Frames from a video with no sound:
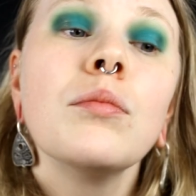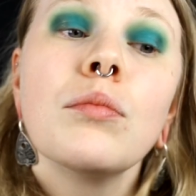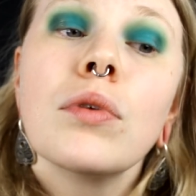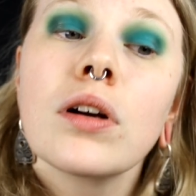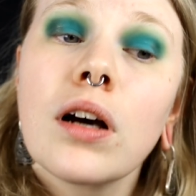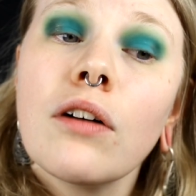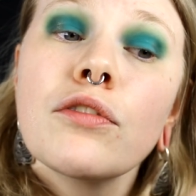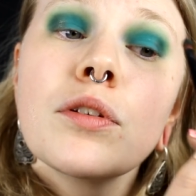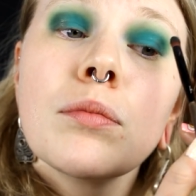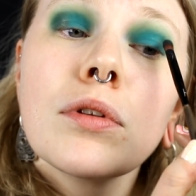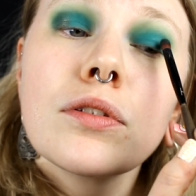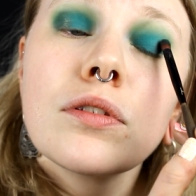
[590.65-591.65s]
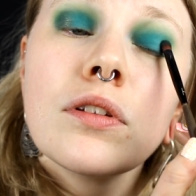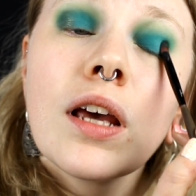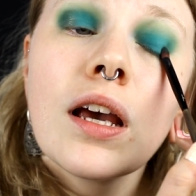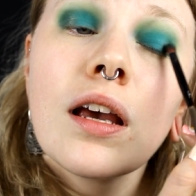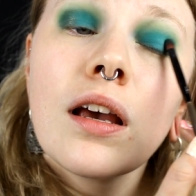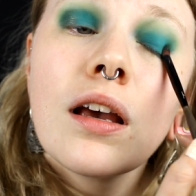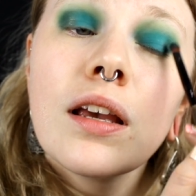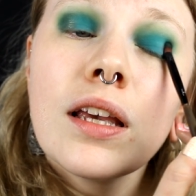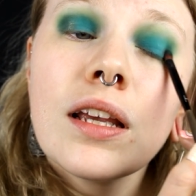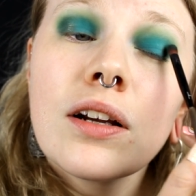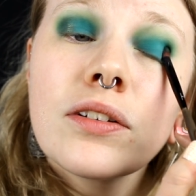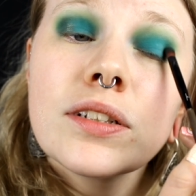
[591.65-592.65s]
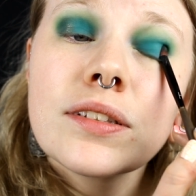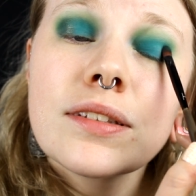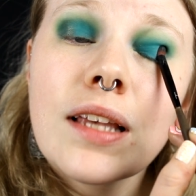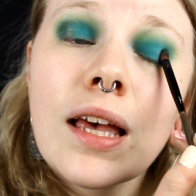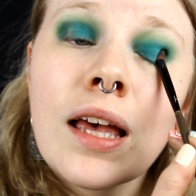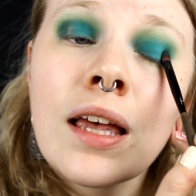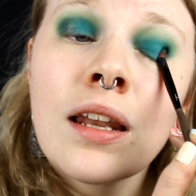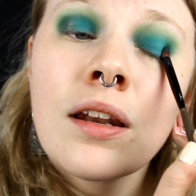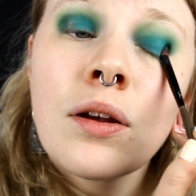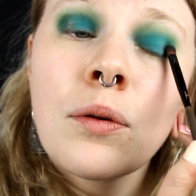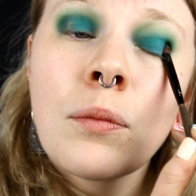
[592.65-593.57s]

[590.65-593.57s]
more comfortable to the ears and